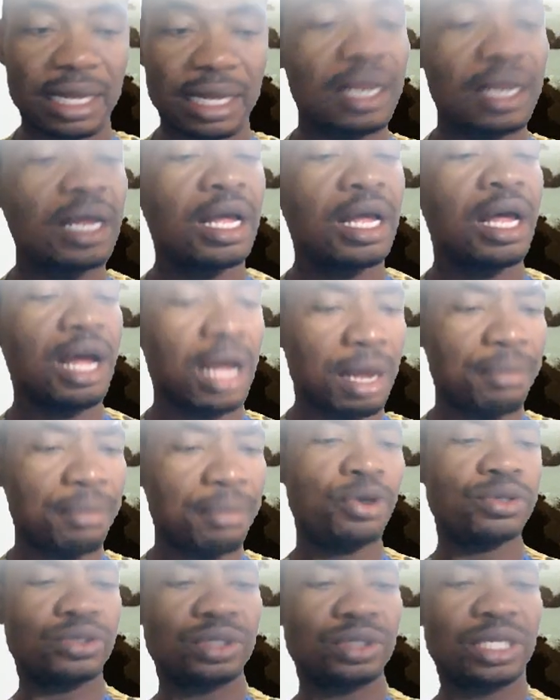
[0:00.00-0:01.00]
But
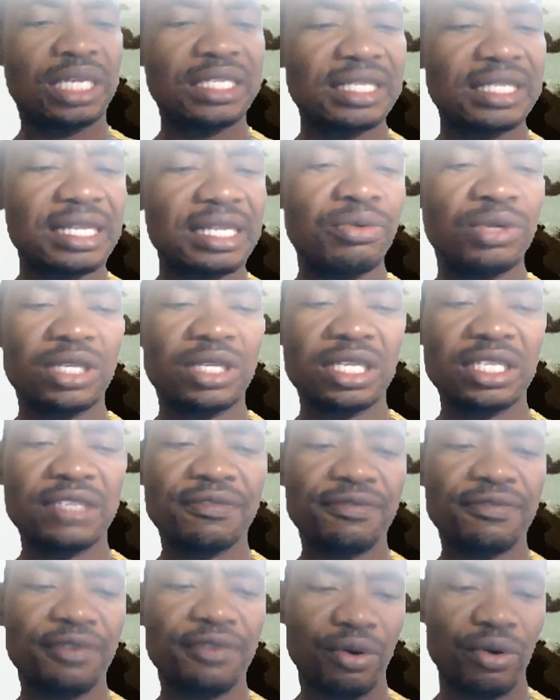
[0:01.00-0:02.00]
let's stay with these four
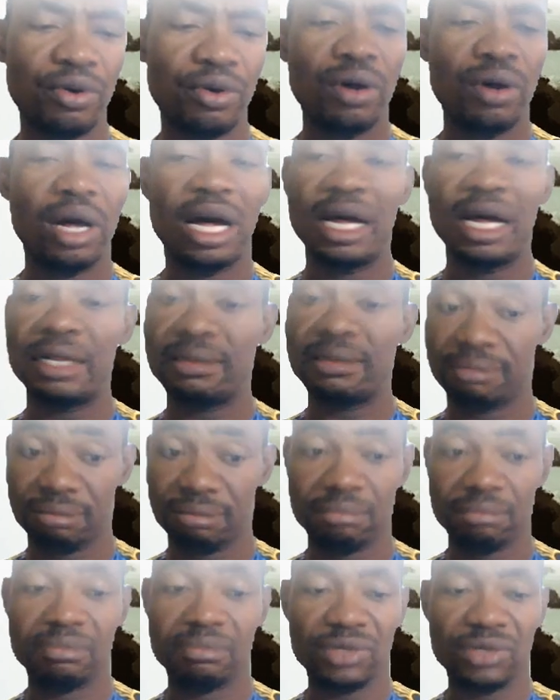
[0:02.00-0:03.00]

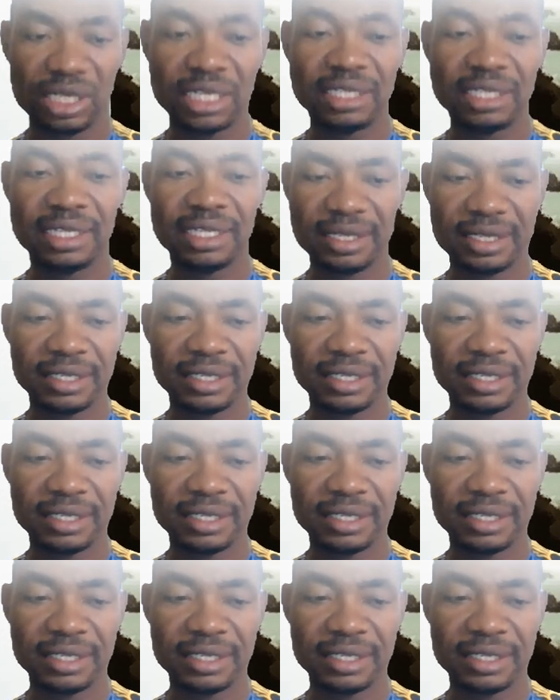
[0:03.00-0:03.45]
sentences.